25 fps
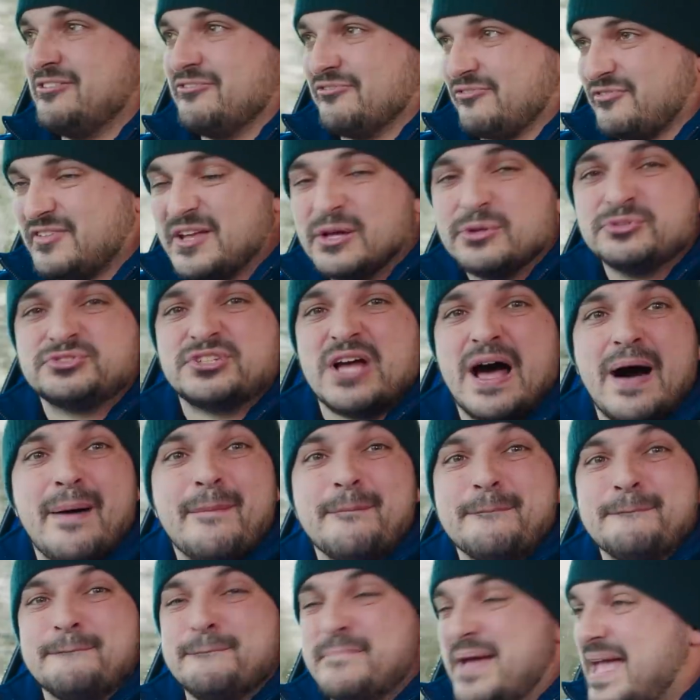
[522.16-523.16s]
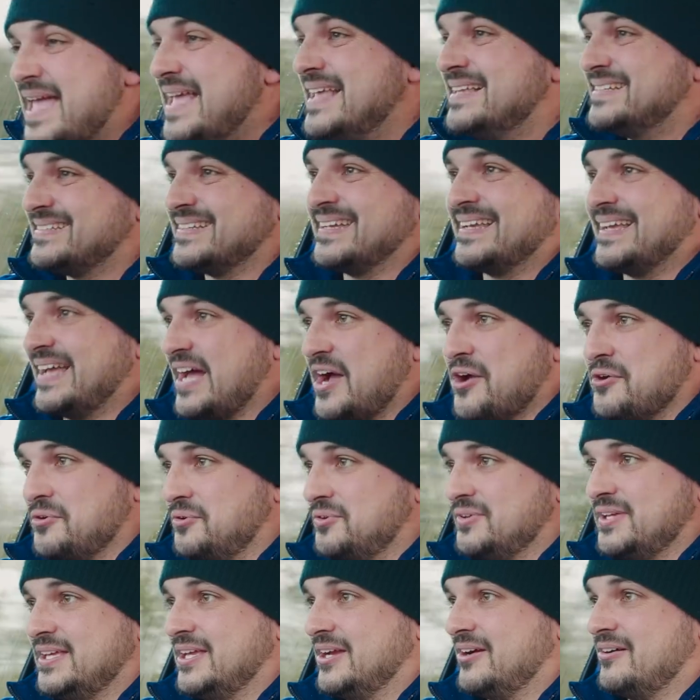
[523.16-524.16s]
it feels amazing
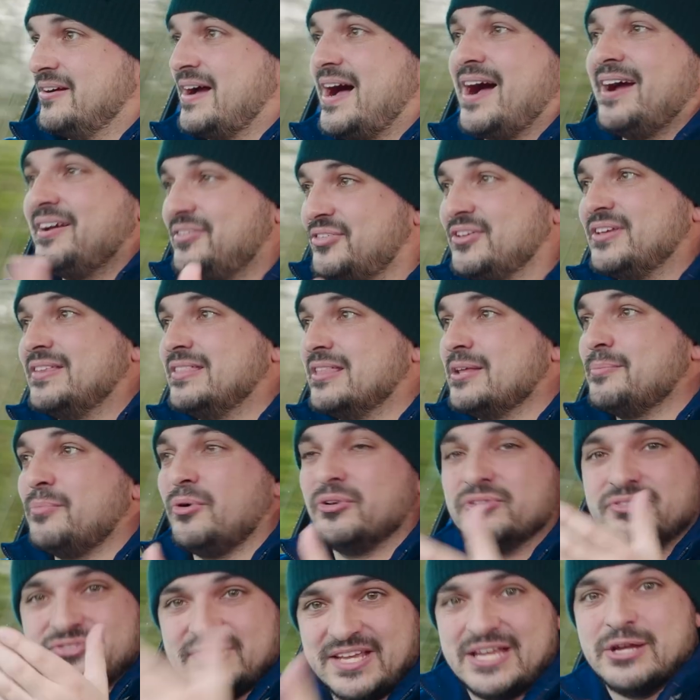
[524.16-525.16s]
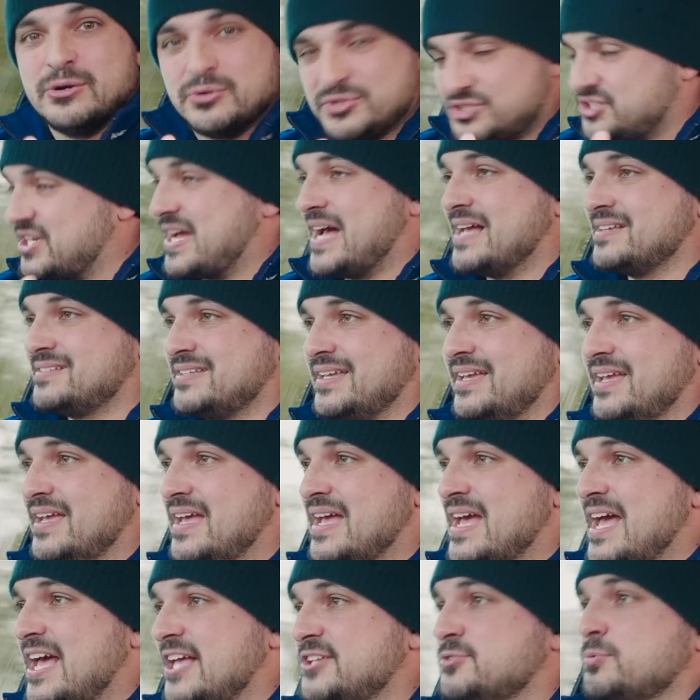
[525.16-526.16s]
out here. I think the Mondeo chassis
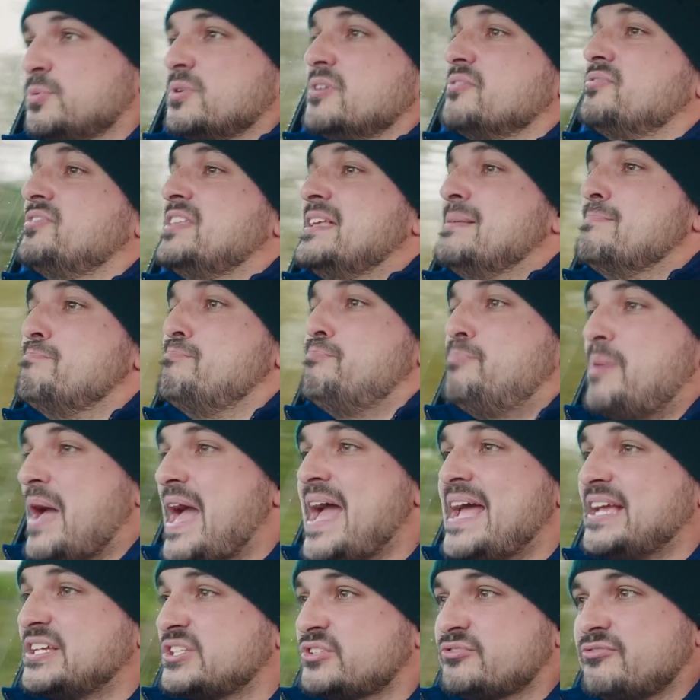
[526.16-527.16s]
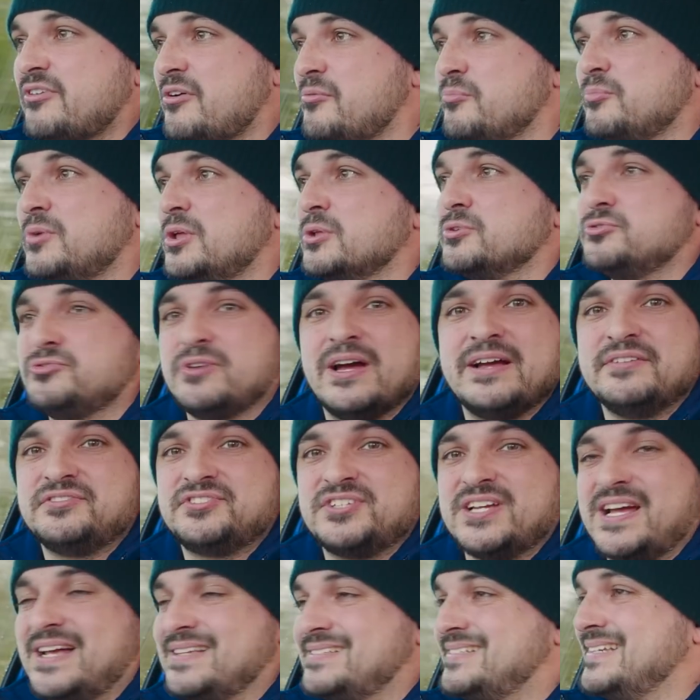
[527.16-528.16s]
is one of the best front wheel drive
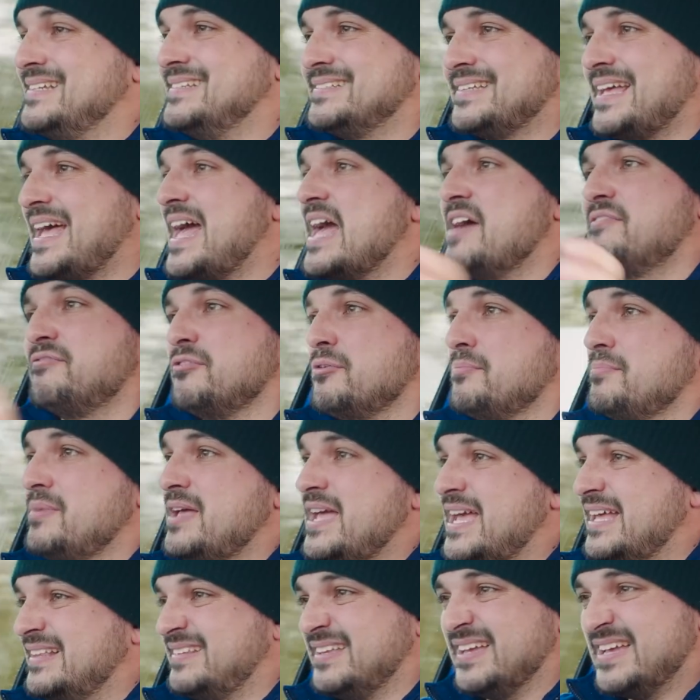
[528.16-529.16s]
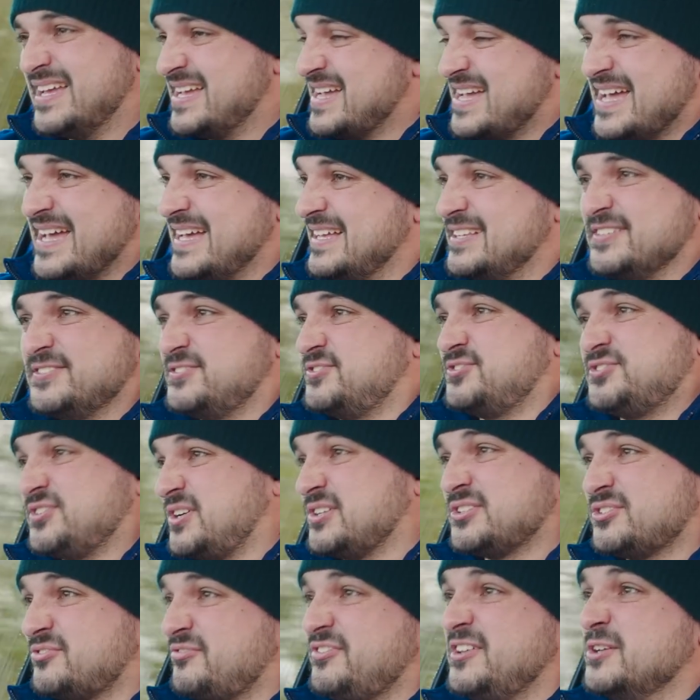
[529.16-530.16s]
chassis ever made. It
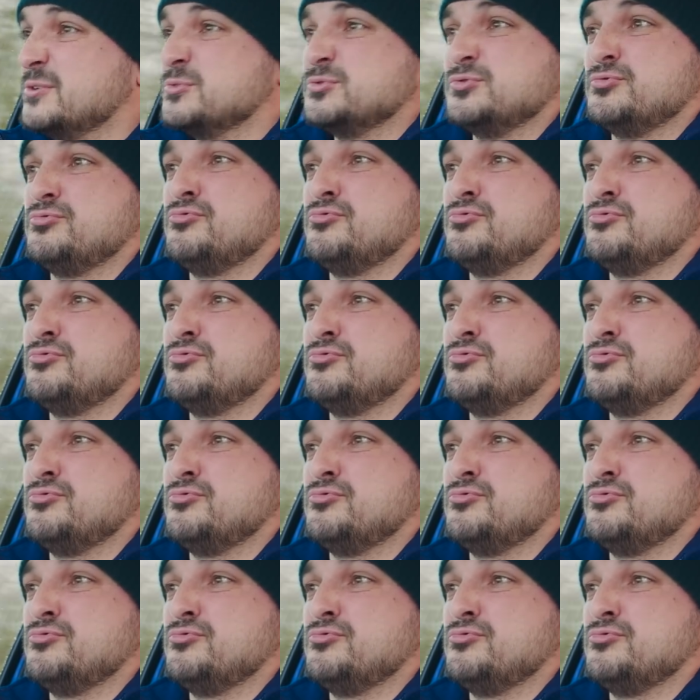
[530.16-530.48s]
just feels